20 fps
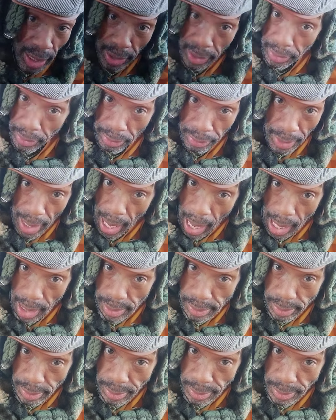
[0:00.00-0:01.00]
like it or not.
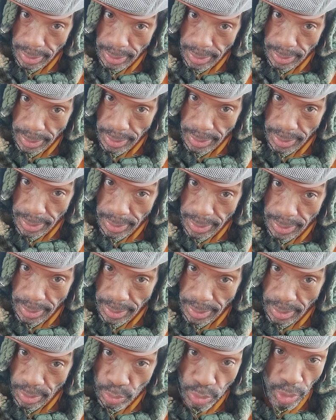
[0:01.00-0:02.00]

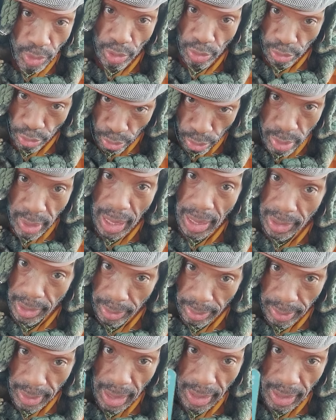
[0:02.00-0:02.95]
Whether you like it or